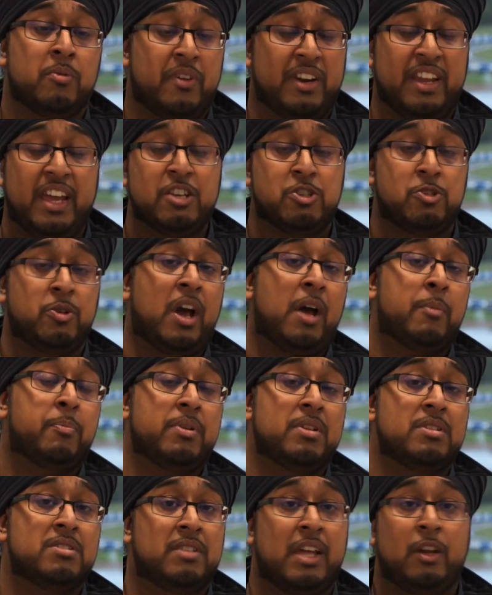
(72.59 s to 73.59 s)
When an issue
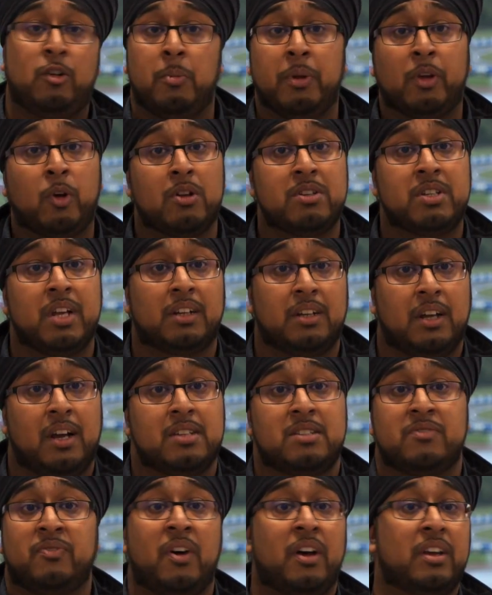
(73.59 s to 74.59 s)
happens, they normally contact
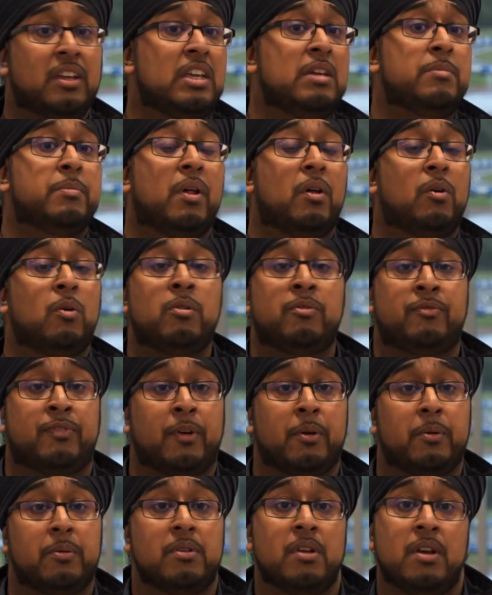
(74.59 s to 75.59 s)
us by email or
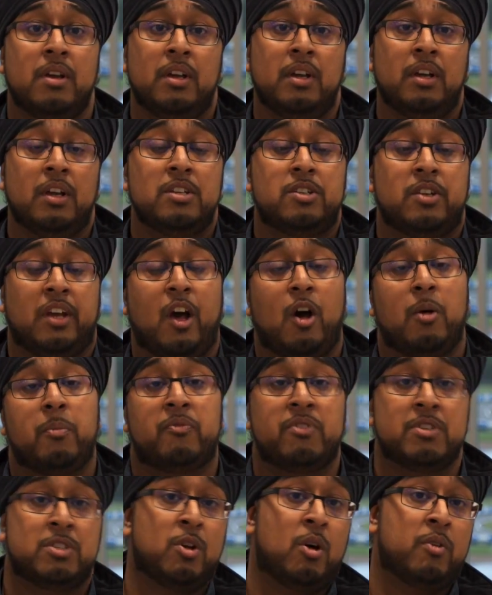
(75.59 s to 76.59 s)
phone to help
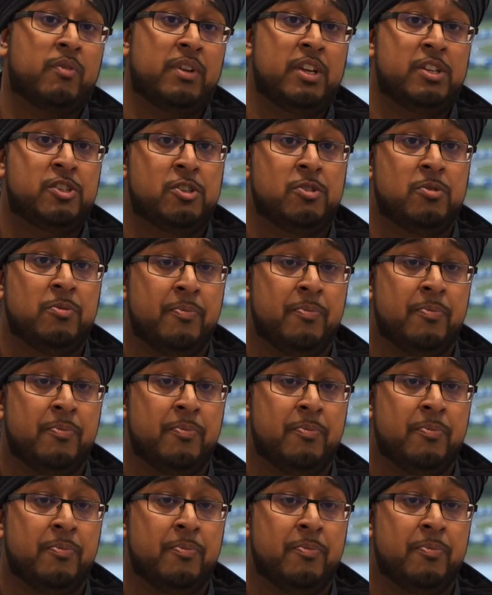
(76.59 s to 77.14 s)
resolve an issue.